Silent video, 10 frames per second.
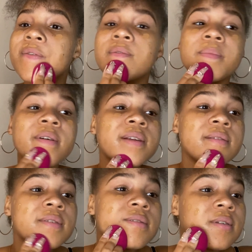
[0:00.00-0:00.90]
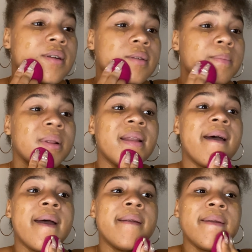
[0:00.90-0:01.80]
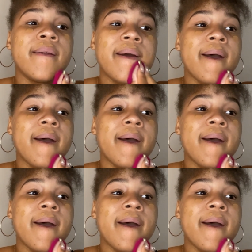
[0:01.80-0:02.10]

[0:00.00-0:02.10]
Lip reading: sponge and blend.